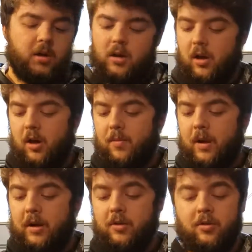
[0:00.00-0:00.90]
And
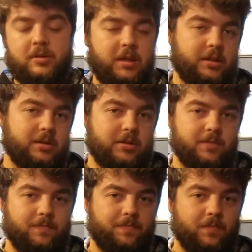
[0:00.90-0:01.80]
I use this
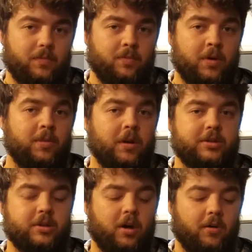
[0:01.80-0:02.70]
pretty much
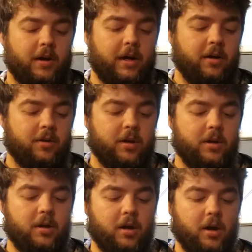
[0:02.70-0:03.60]
an all-around
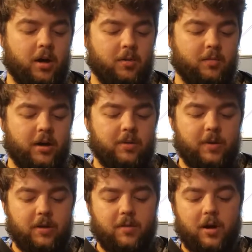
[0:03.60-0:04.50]

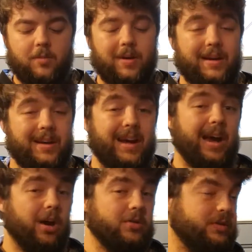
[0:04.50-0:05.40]
crankbait rod, but
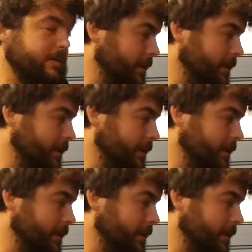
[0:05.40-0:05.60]
now since